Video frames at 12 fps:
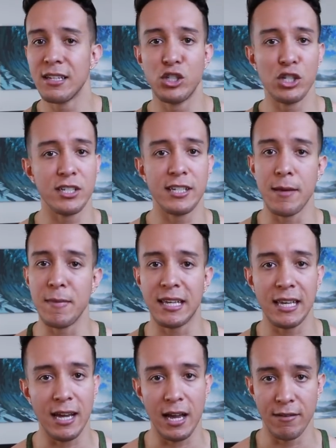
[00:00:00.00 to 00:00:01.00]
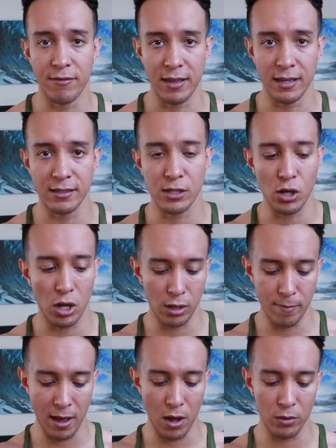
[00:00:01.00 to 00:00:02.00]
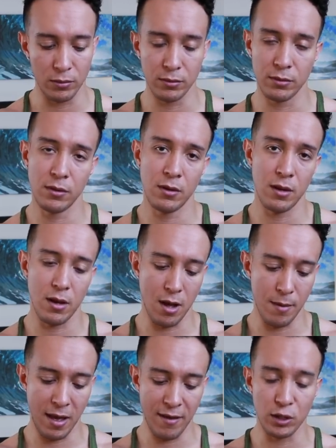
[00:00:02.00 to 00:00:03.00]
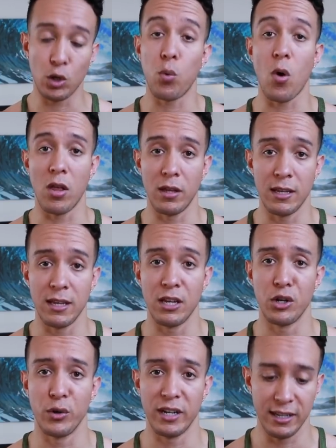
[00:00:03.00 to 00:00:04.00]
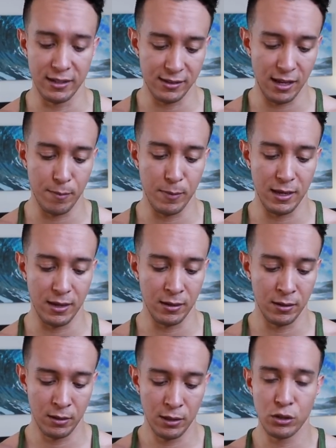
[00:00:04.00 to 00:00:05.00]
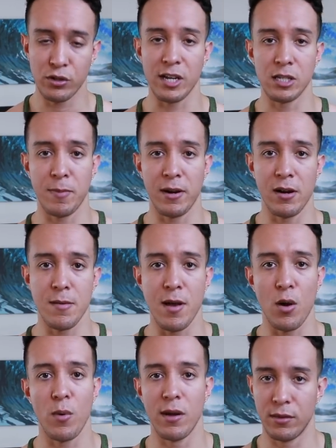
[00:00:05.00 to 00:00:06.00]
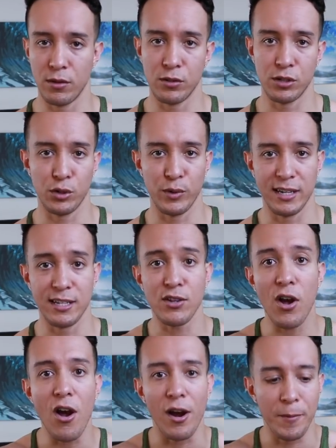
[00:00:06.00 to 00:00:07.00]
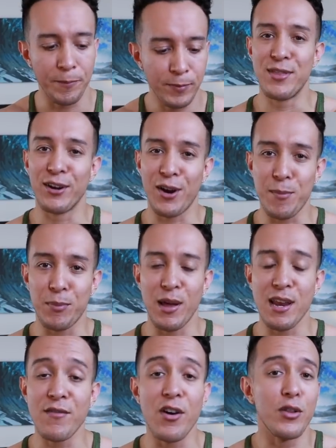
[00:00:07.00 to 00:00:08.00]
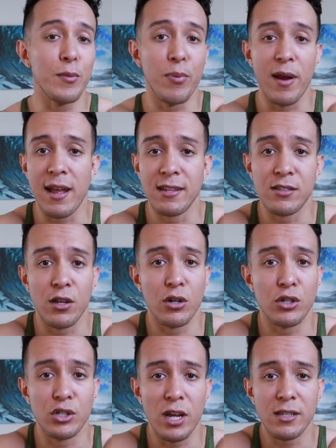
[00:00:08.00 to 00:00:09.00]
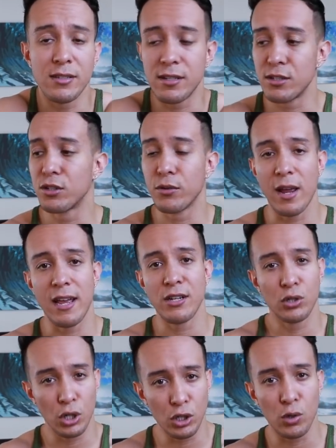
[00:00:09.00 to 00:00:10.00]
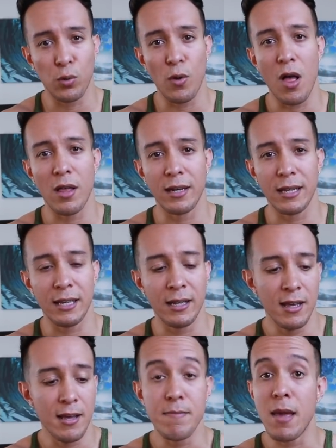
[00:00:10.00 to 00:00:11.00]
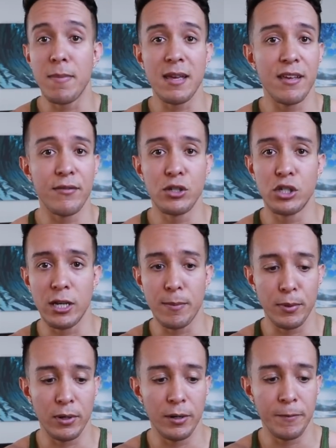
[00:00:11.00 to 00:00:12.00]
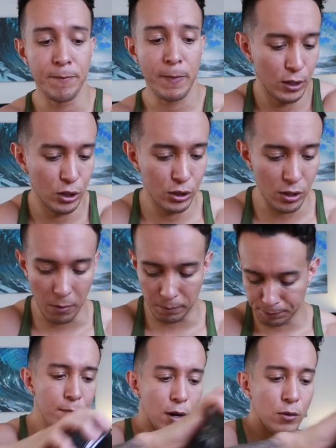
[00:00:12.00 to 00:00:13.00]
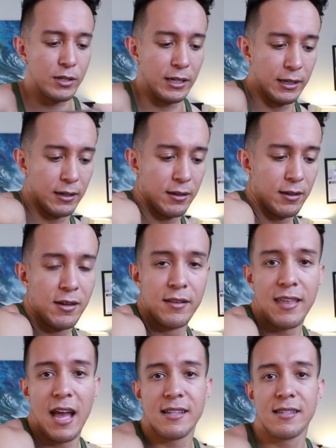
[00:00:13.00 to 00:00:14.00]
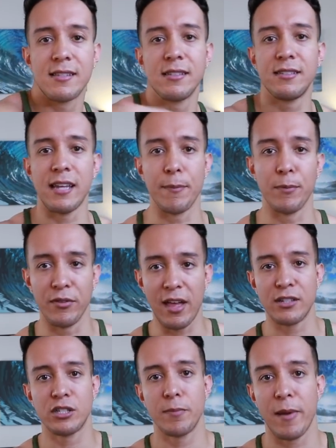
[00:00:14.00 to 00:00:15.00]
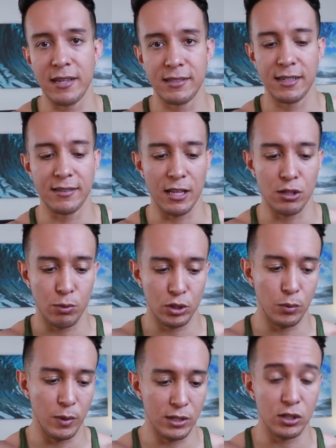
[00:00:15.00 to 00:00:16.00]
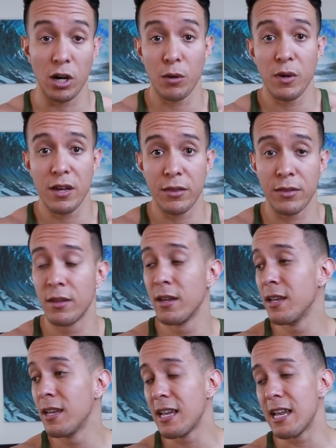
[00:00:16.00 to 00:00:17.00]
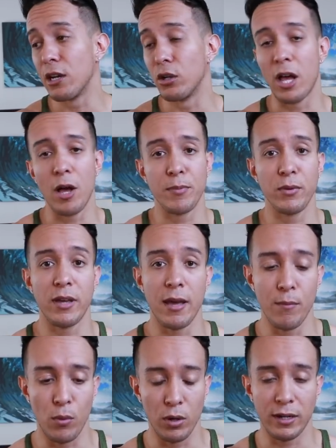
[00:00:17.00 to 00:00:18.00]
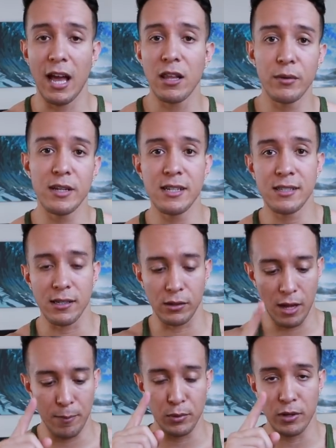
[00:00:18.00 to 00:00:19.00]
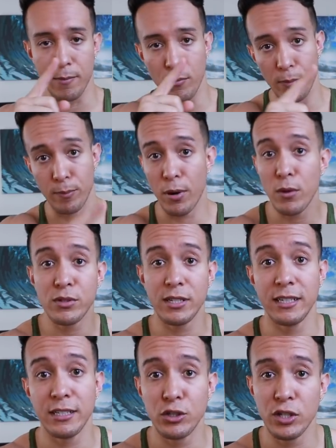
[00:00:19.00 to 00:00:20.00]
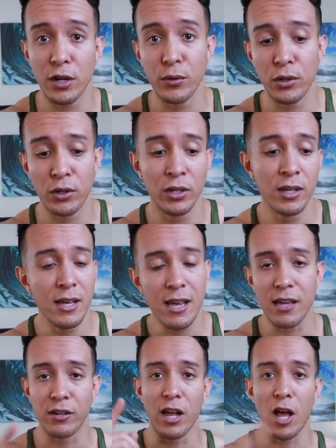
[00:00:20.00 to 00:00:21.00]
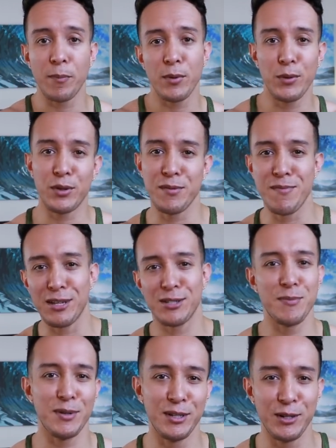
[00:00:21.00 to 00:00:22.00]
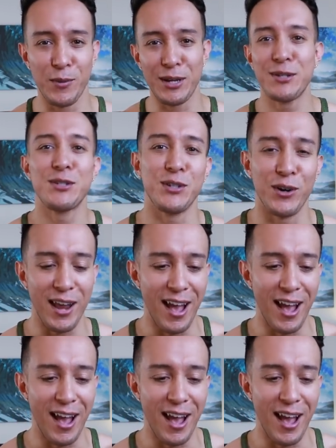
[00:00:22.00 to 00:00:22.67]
just gimmicky kind of things it's all about um, having quality ingredients and being transparent about what those ingredients are. There are plenty of other brands that are just as great, good quality, maybe even cheaper. So, protein. That's the staple. That's your basic. That's what you want to start with. It'll help you get more calories. It'll help you get more protein in general. It'll help you with your muscle building when you start